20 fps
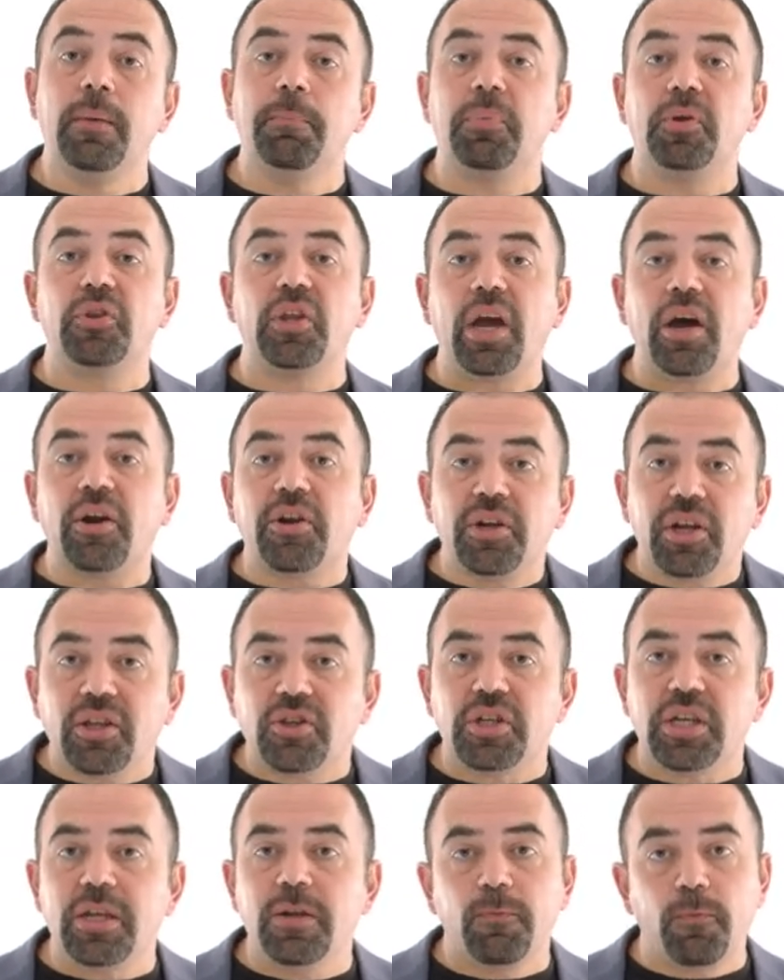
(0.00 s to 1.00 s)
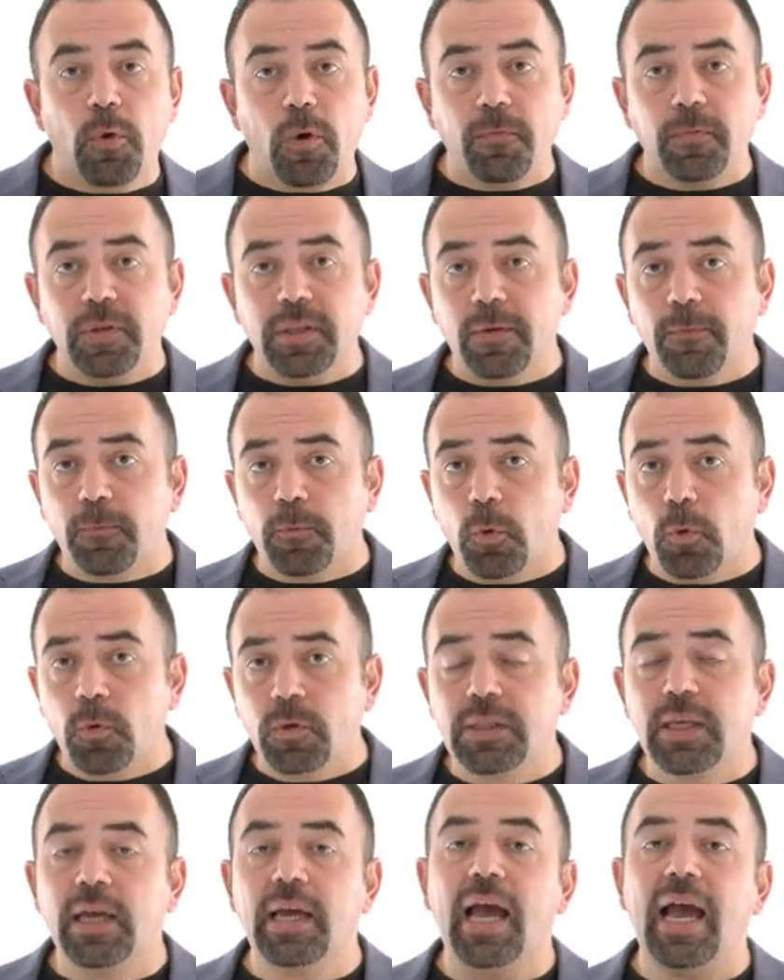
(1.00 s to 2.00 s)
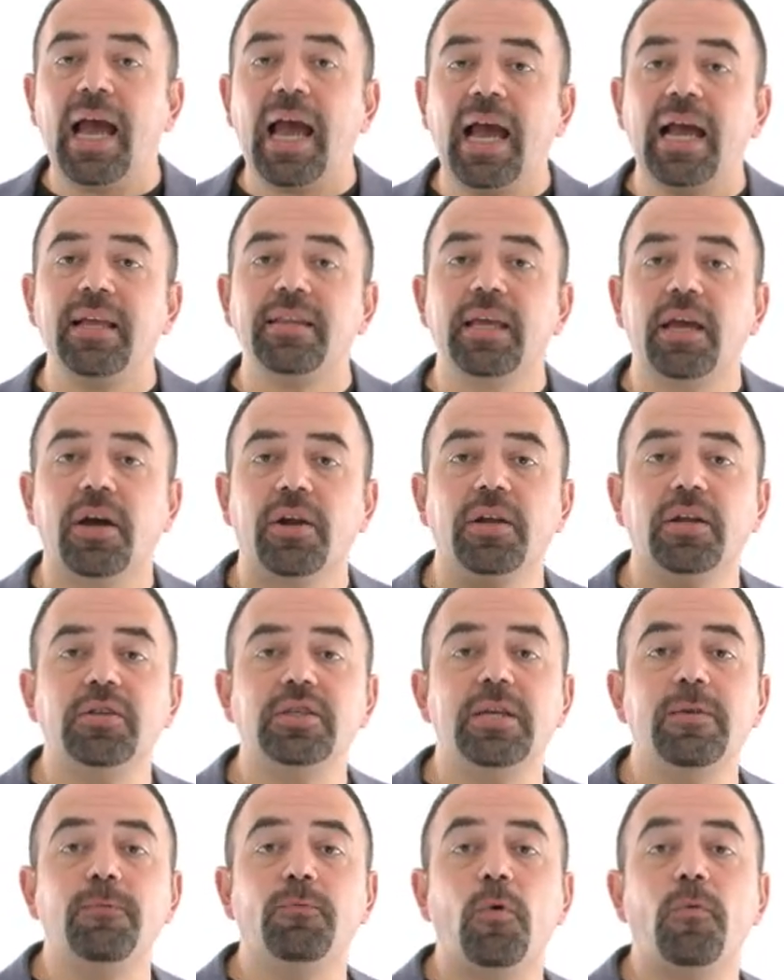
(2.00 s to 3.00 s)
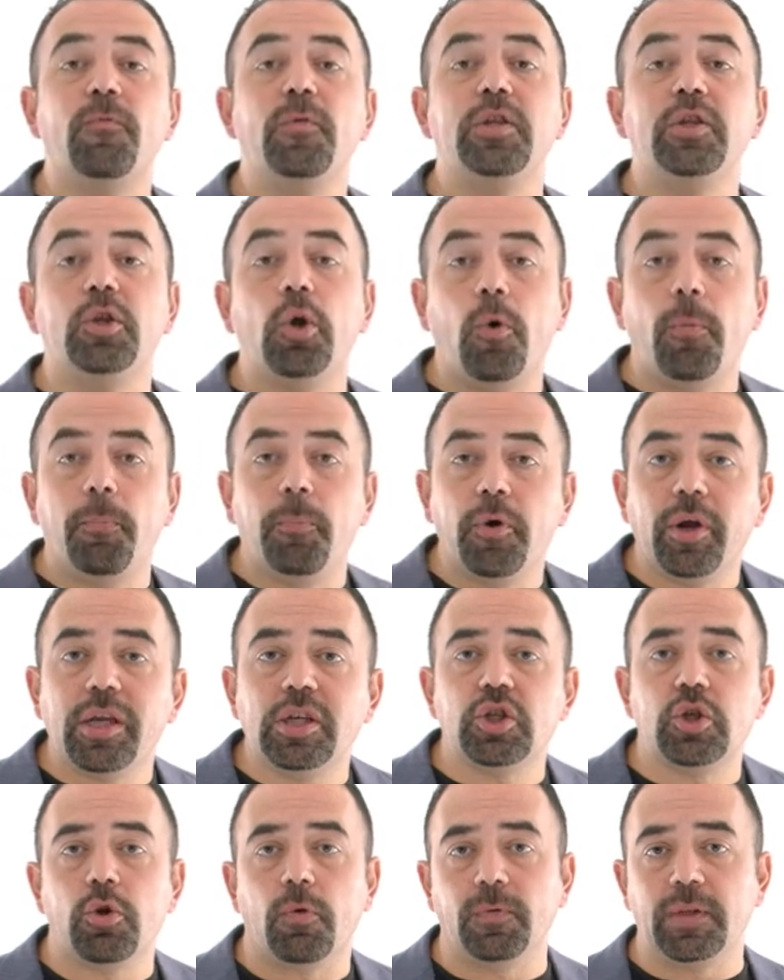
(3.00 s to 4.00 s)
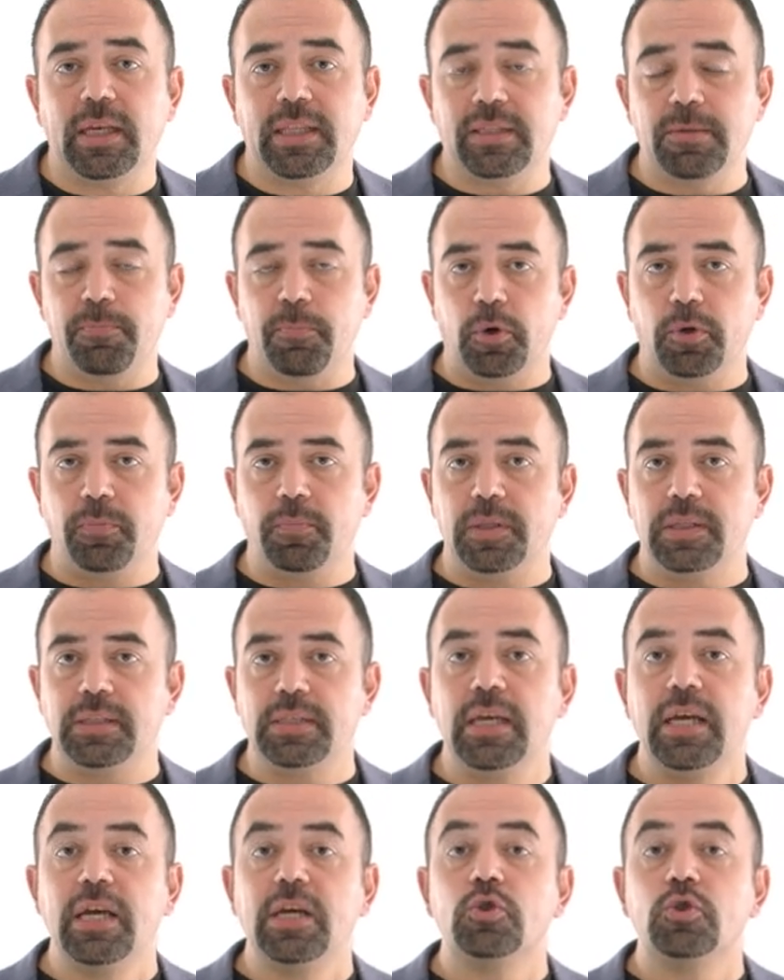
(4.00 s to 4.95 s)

but they are not involved in the fraud and they are not involved in the operation of that department.